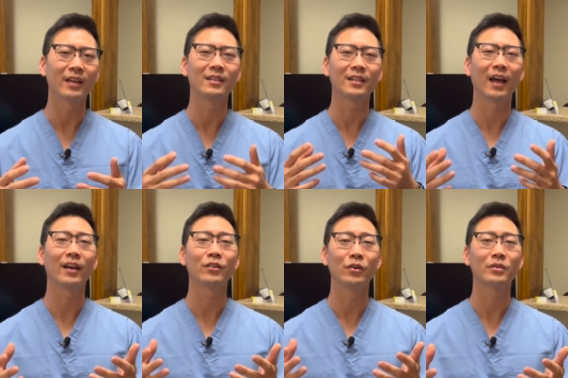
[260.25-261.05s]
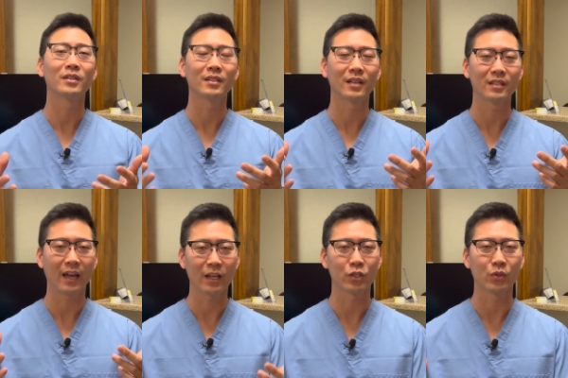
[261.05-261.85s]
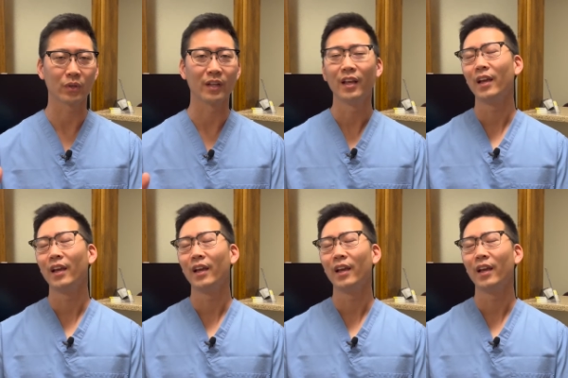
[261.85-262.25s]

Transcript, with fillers: a diagnosis attached to it.